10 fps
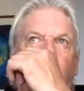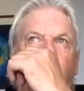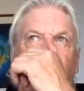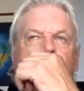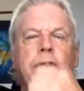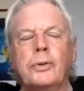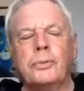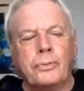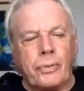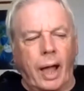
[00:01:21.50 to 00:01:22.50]
I do
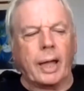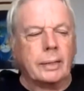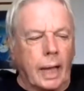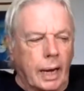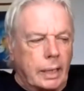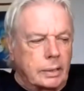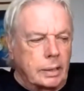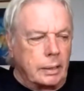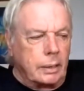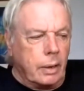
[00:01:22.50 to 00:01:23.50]
find, Alex,
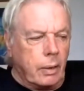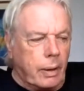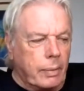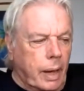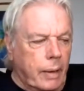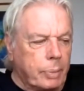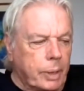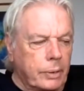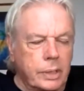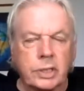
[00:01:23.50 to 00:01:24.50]
and you know, I, have been
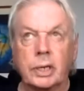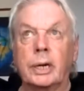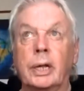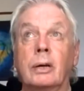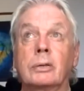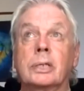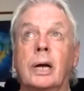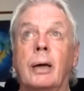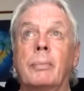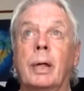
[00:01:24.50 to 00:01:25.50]
on this journey a long
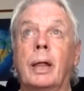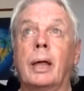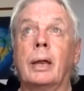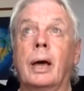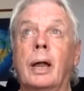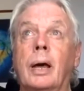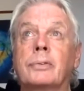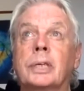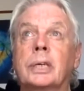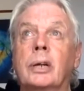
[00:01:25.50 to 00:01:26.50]
time and, and, and I've
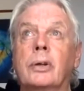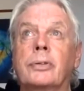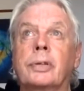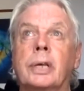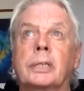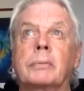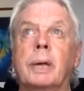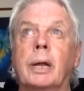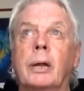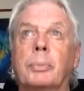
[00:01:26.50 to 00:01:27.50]
seen a lot of things and
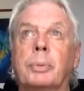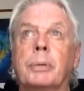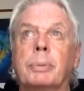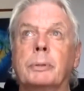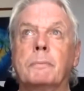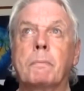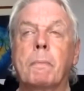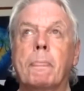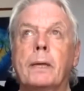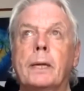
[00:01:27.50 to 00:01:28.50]
met a lot of people.
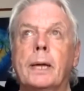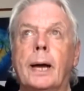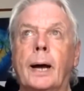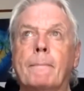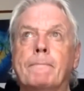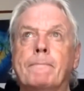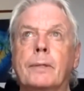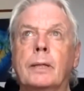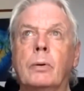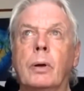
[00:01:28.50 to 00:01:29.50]
Um,
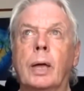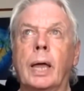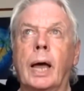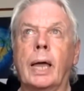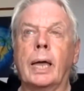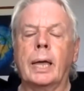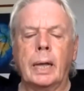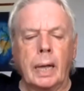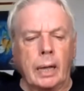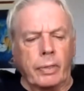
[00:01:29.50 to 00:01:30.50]

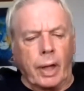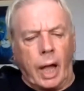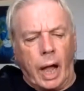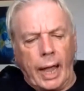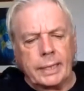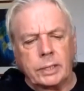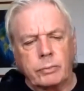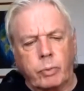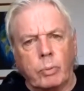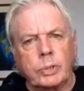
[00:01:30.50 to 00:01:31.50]
at the height of
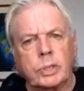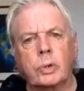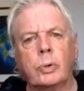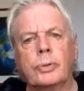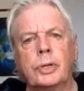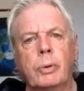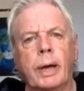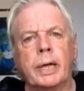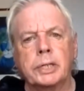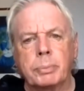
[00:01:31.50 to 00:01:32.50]
what was called the New
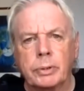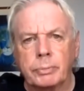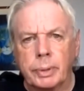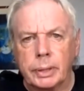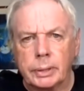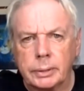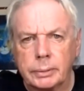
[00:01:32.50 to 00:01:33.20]
Age movement,